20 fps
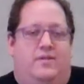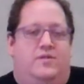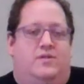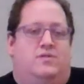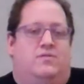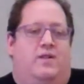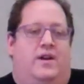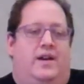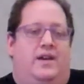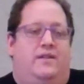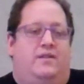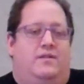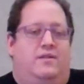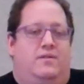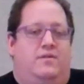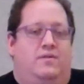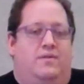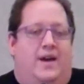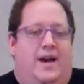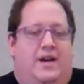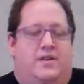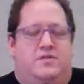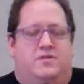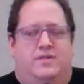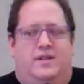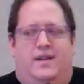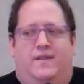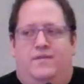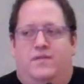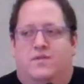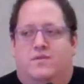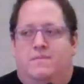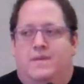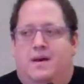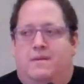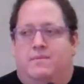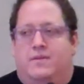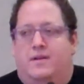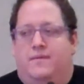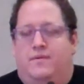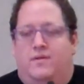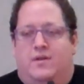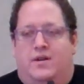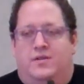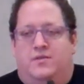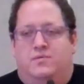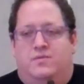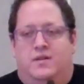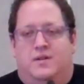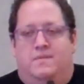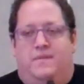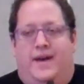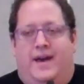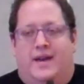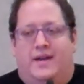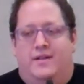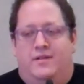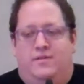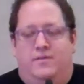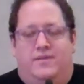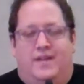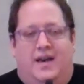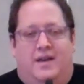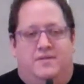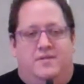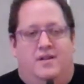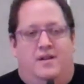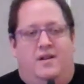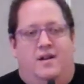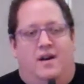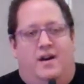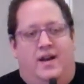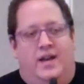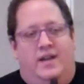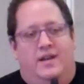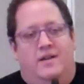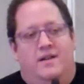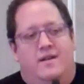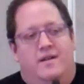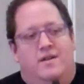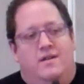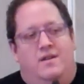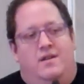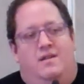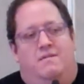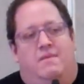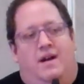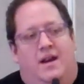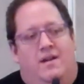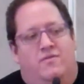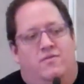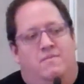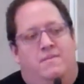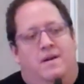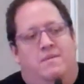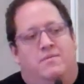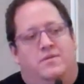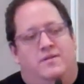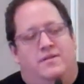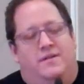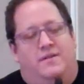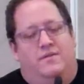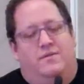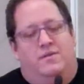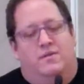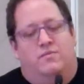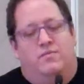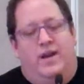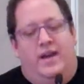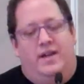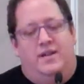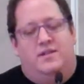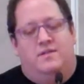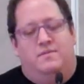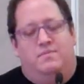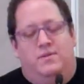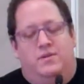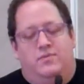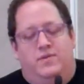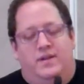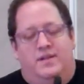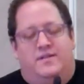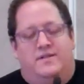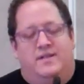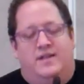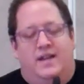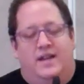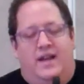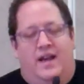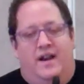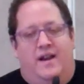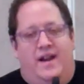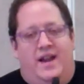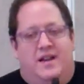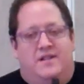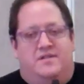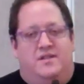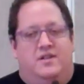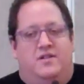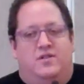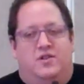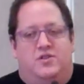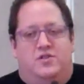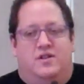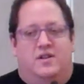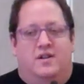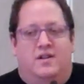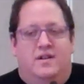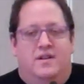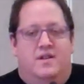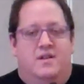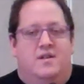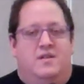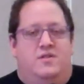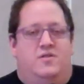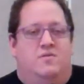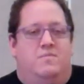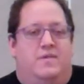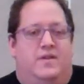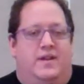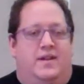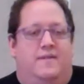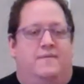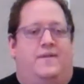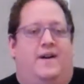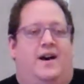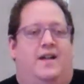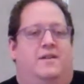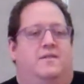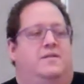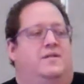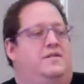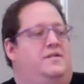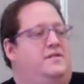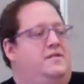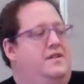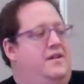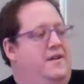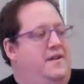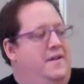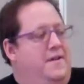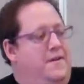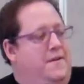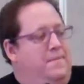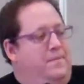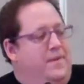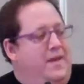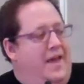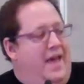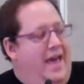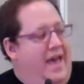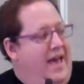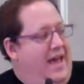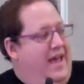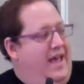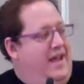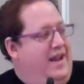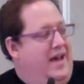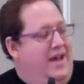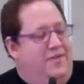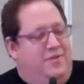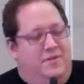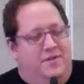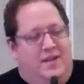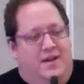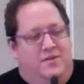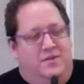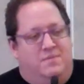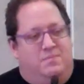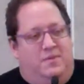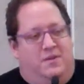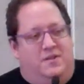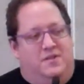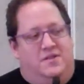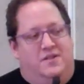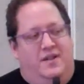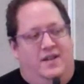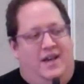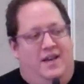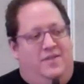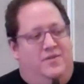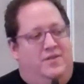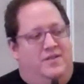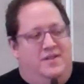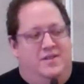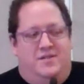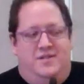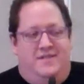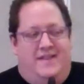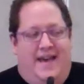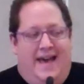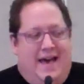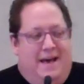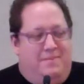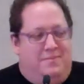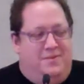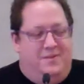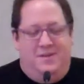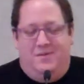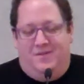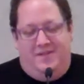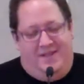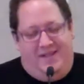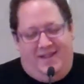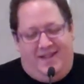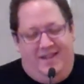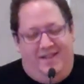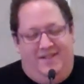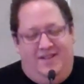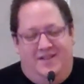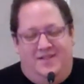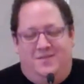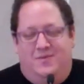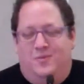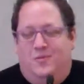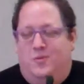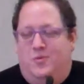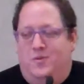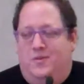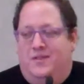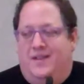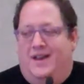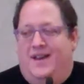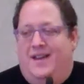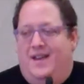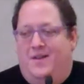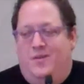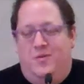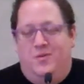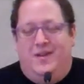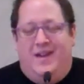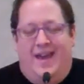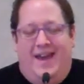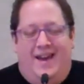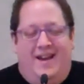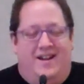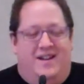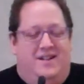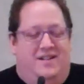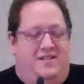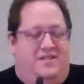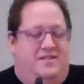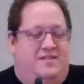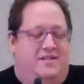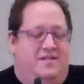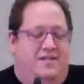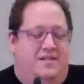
was trying to actually, if you remember, if you're on Twitter back in 2009, you might have remembered the race between CNN and Ashton Kutcher to 1 million followers. And I thought that was bullshit. I thought this is absolutely ridiculous. Who cares?